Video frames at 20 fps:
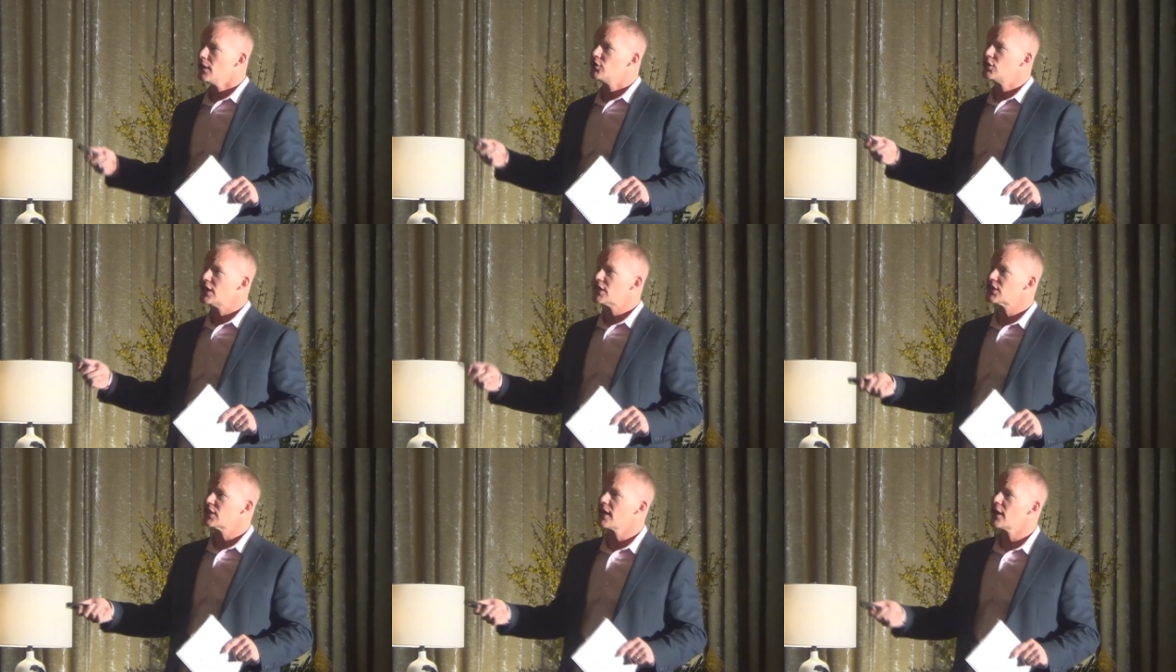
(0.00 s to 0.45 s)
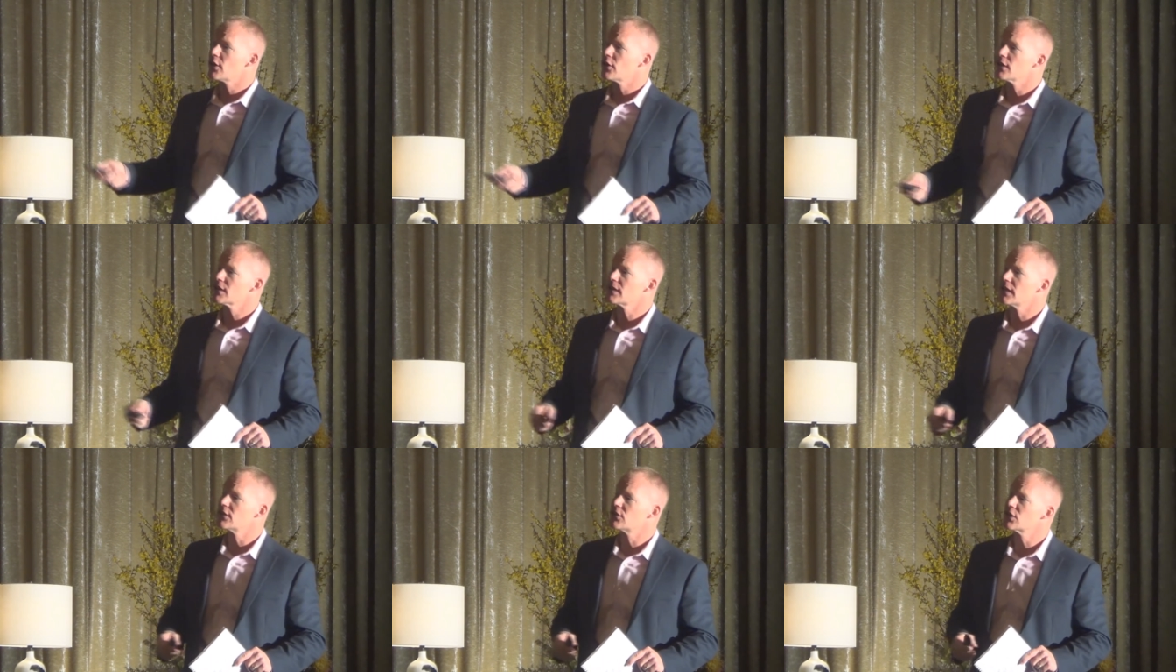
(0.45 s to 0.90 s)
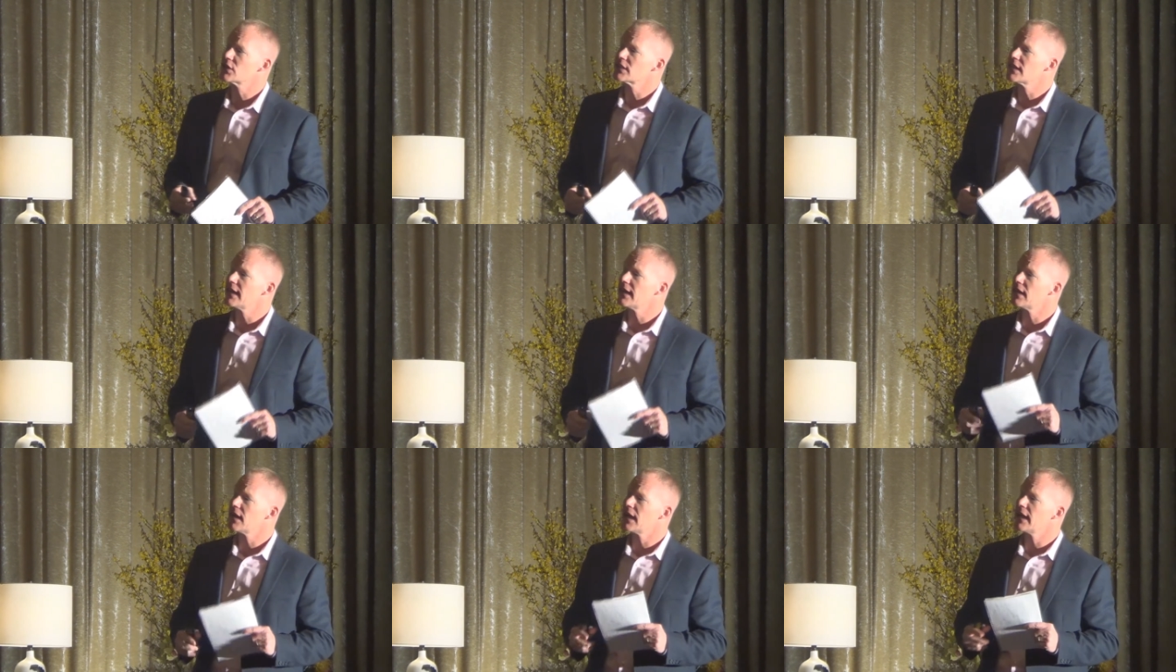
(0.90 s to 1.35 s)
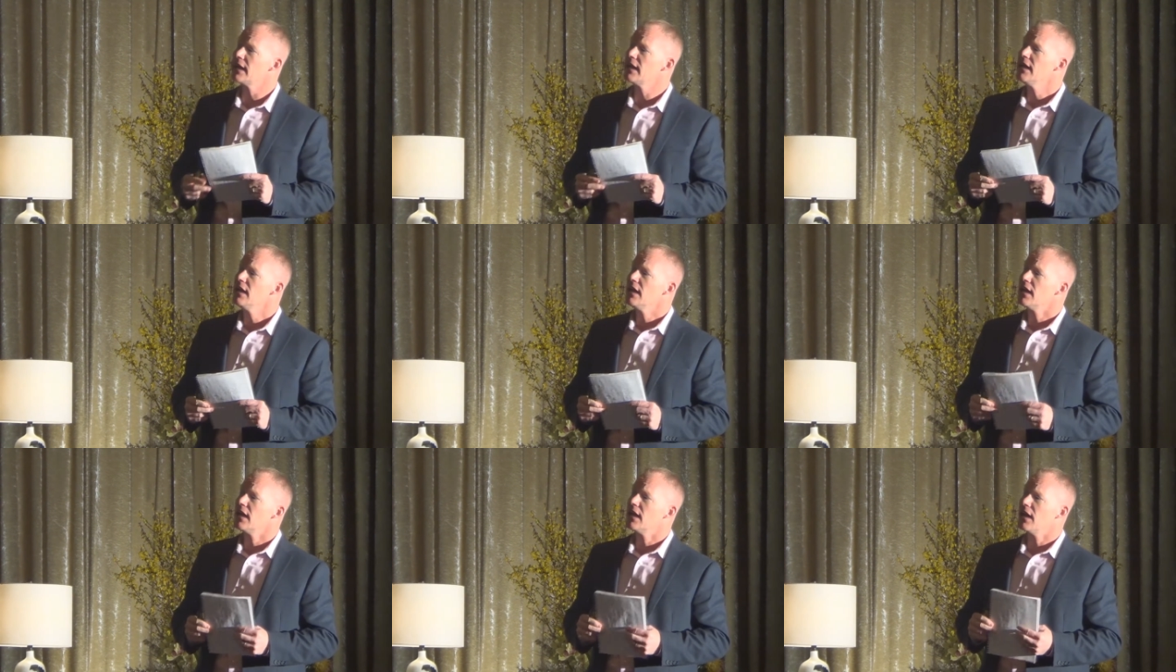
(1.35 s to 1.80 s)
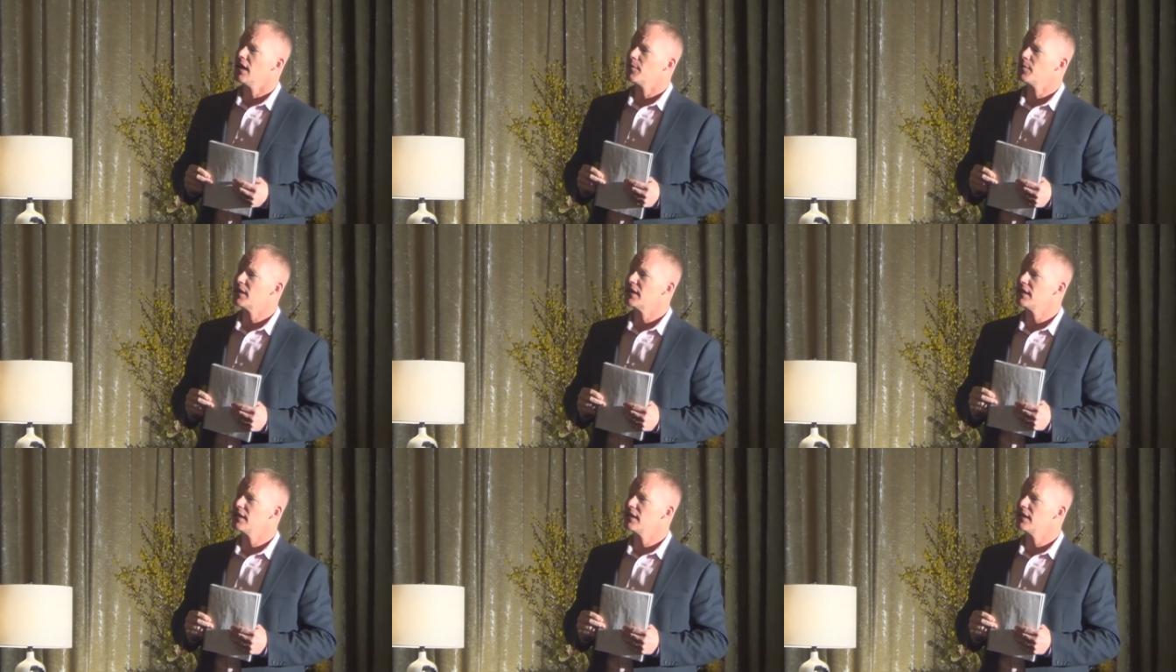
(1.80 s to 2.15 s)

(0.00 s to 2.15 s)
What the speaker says: Jason Harris, I just had on.